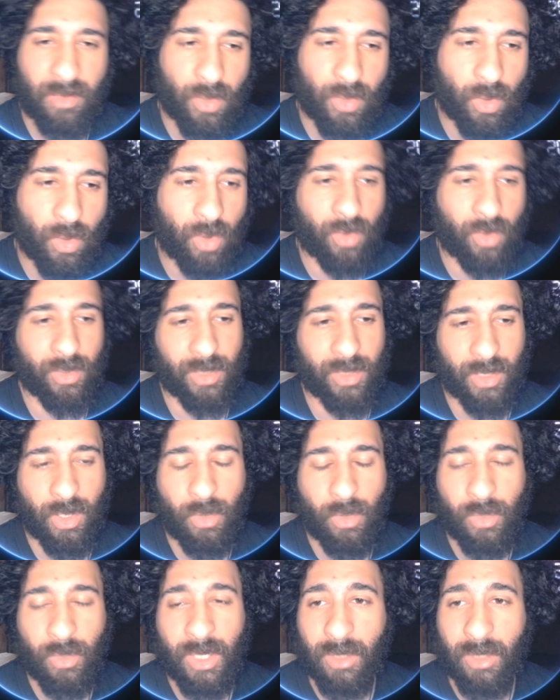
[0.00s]
if you are into
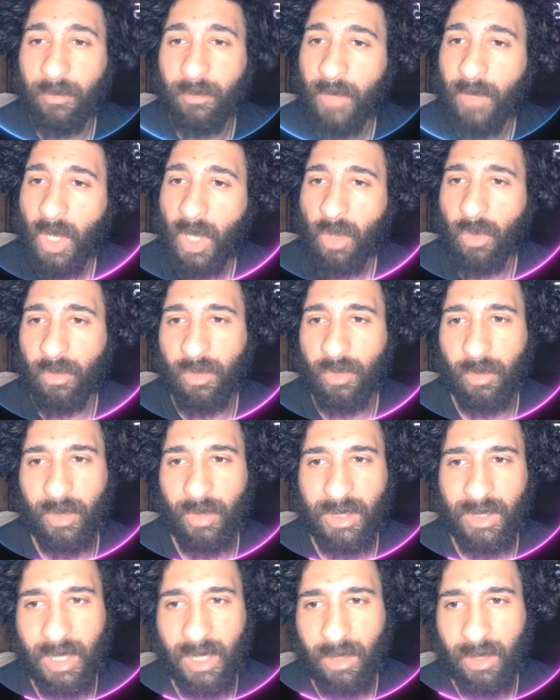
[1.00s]
coding or if you
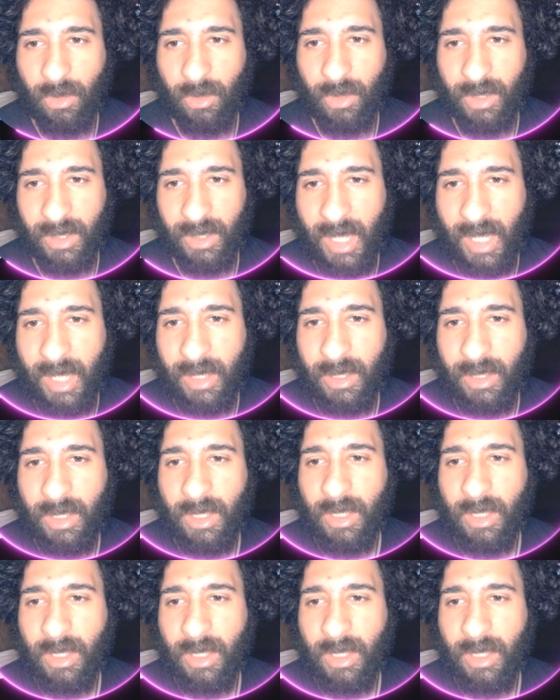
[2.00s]
want to take a look at that.